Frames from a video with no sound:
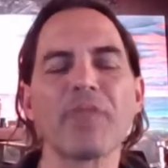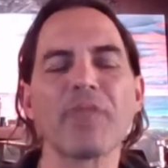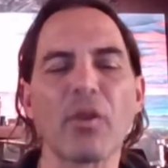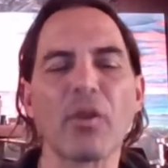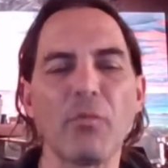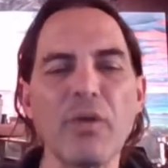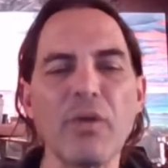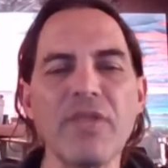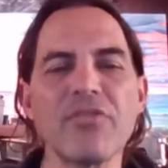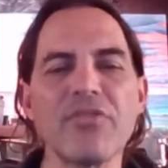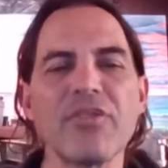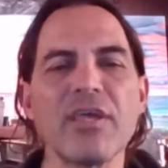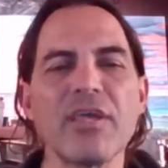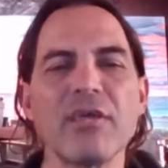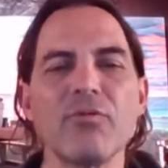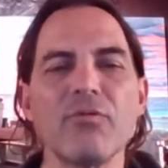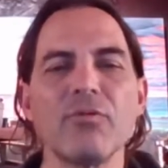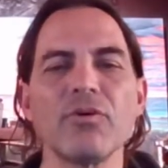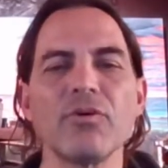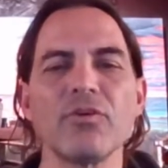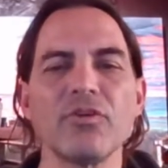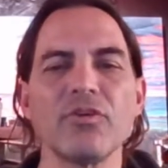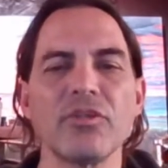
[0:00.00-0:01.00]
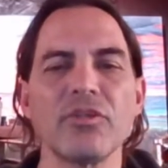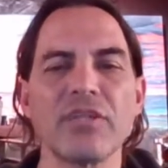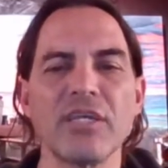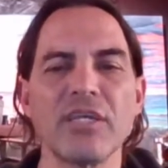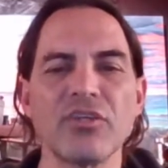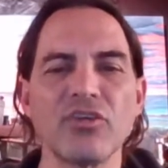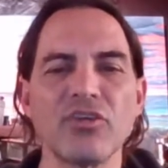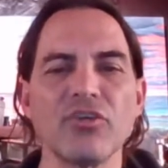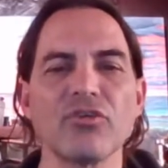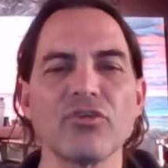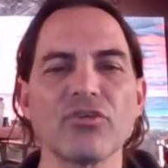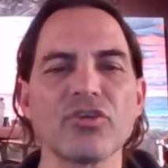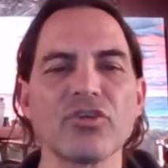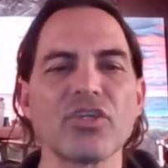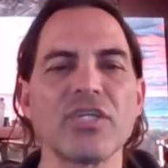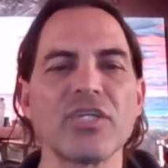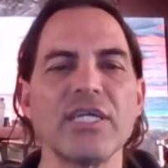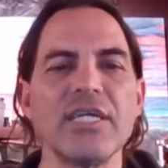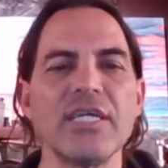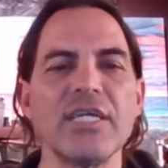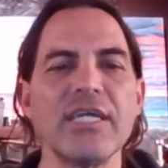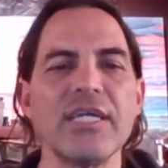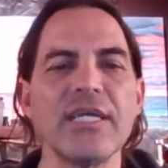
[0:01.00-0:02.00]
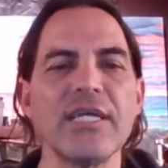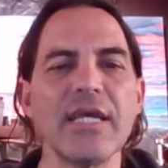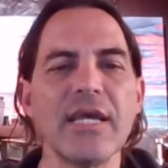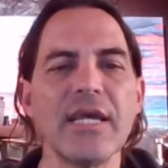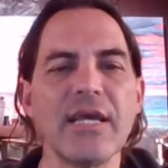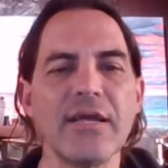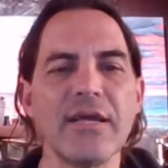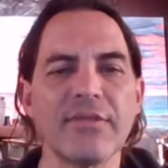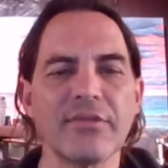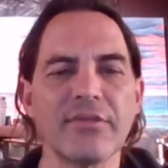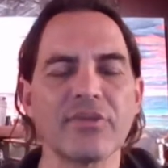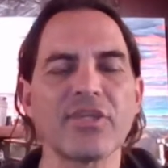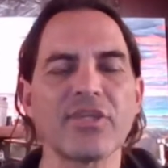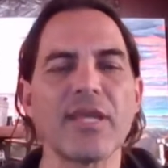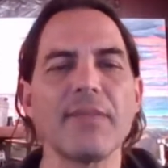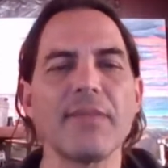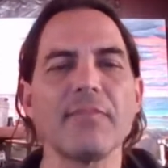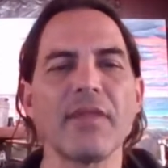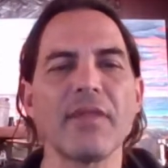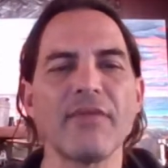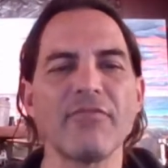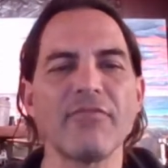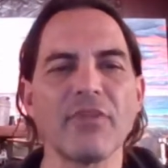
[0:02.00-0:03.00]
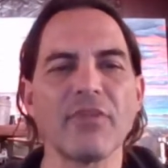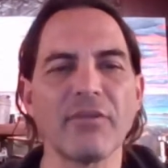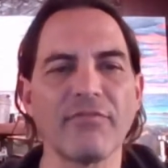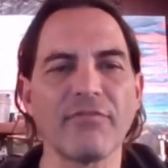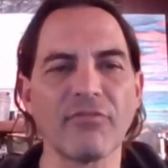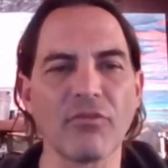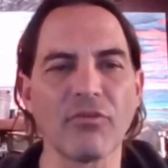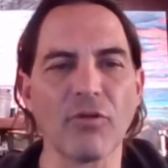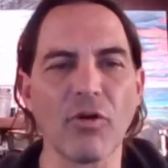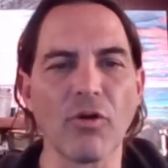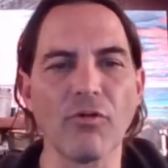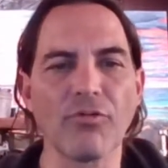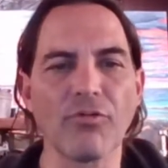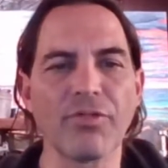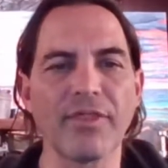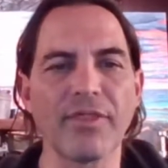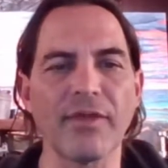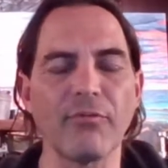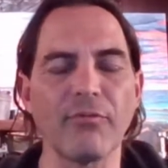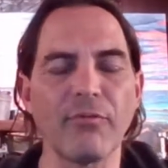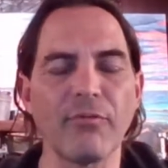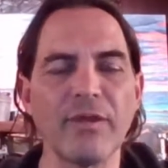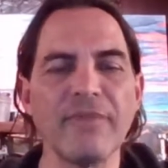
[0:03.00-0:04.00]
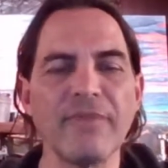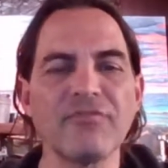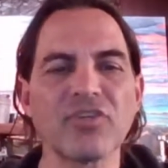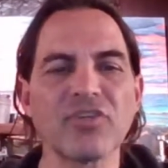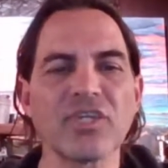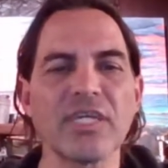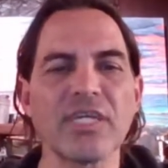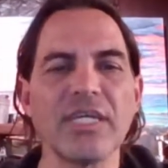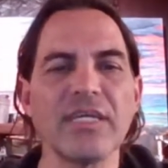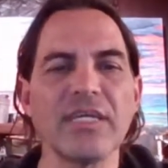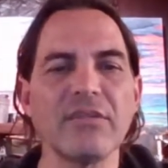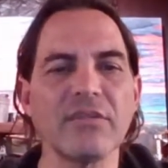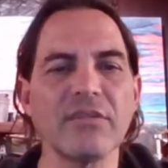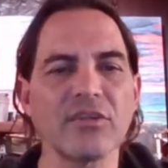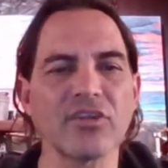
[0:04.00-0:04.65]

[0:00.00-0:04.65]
we think that you'll see the same level of growth that we've seen,